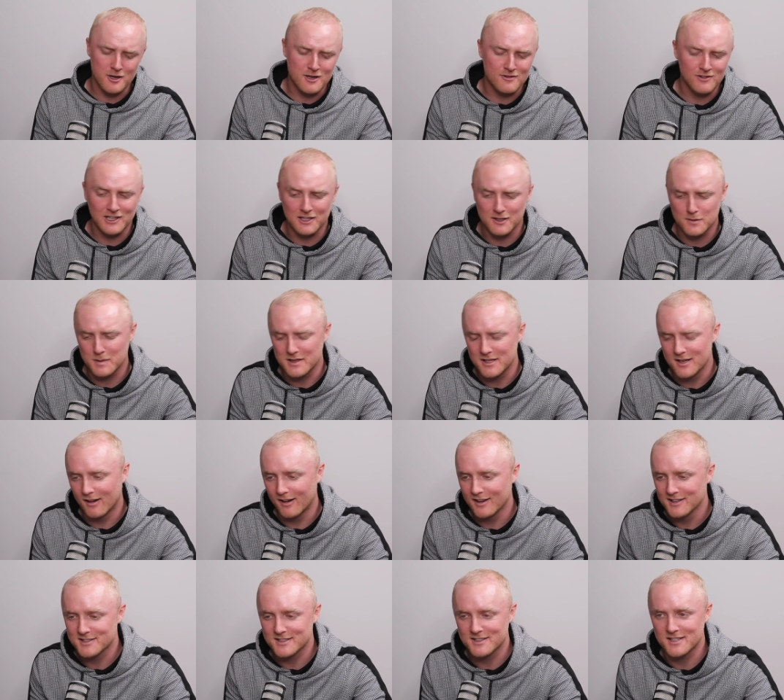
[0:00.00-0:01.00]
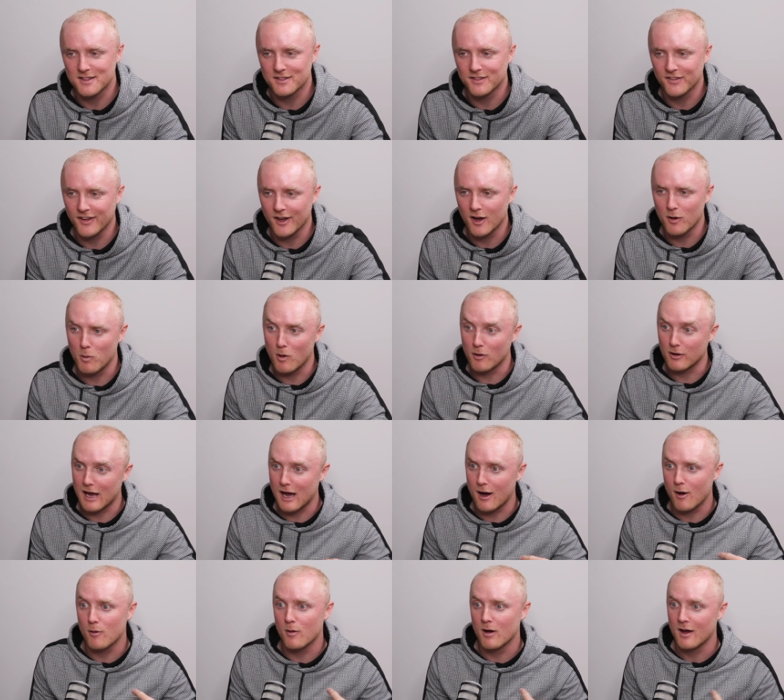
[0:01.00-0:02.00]
you're going to be nicer to Theo. Well,
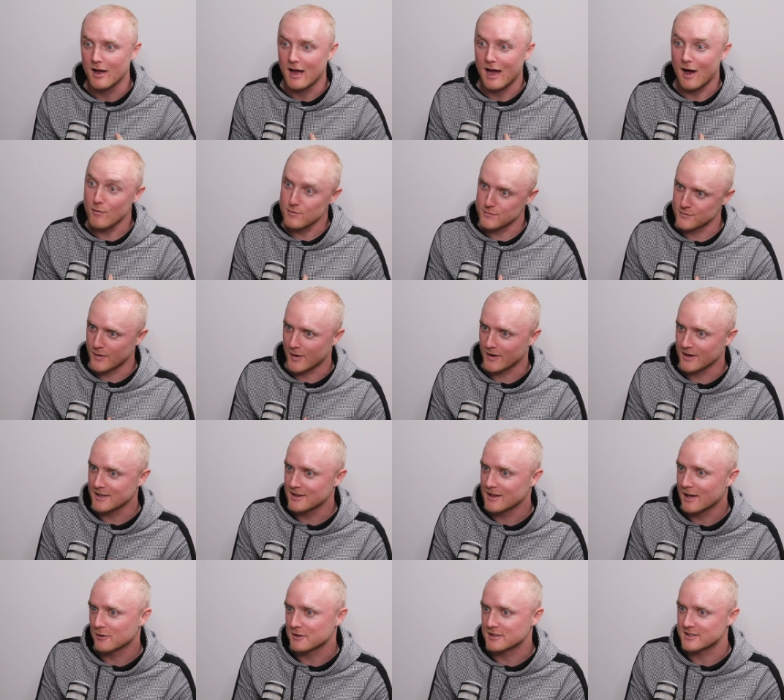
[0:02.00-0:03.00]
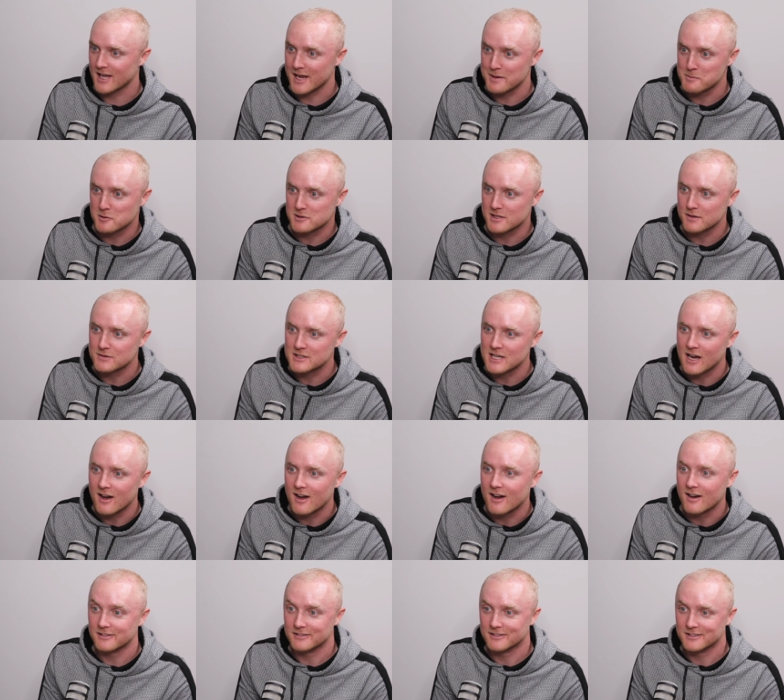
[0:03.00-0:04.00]
how how funny now the tables have
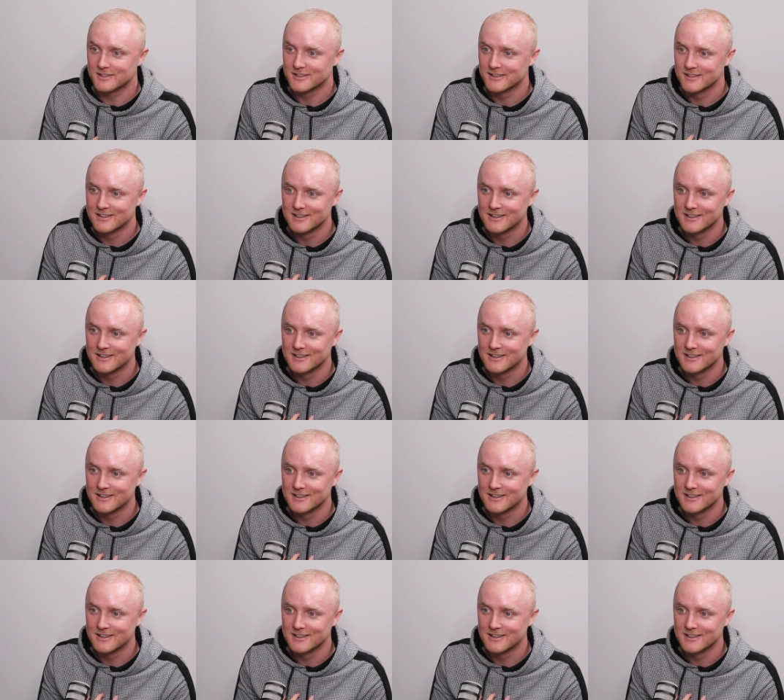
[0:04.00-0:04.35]
turned.